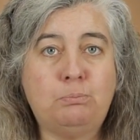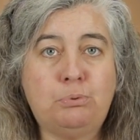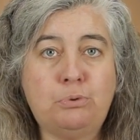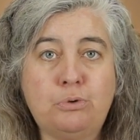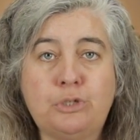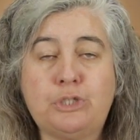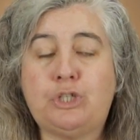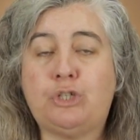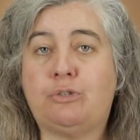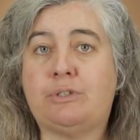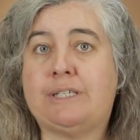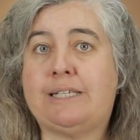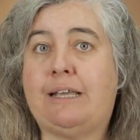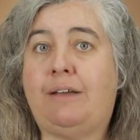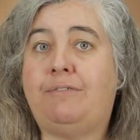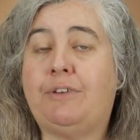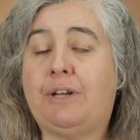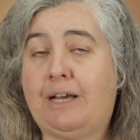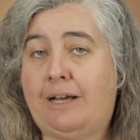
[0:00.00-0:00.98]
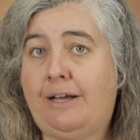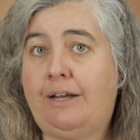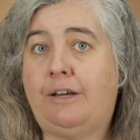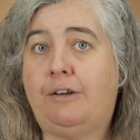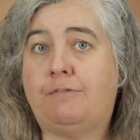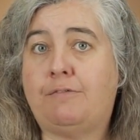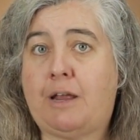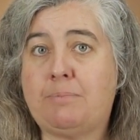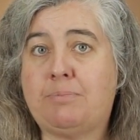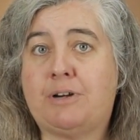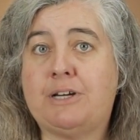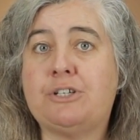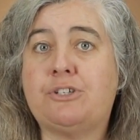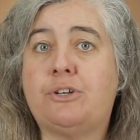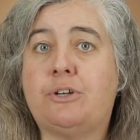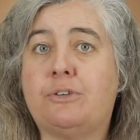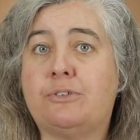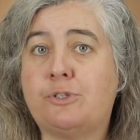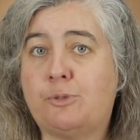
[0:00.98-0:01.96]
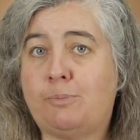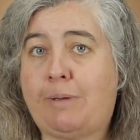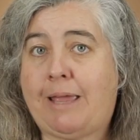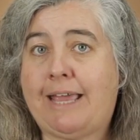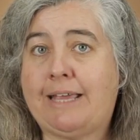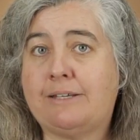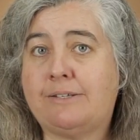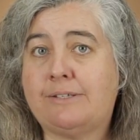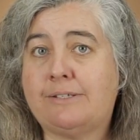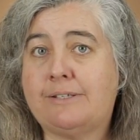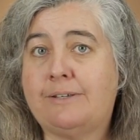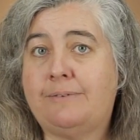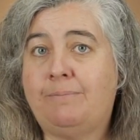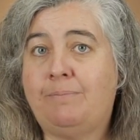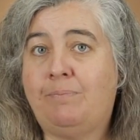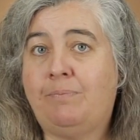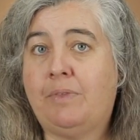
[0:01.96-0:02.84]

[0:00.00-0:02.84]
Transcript: put yourself in a higher vibrational space.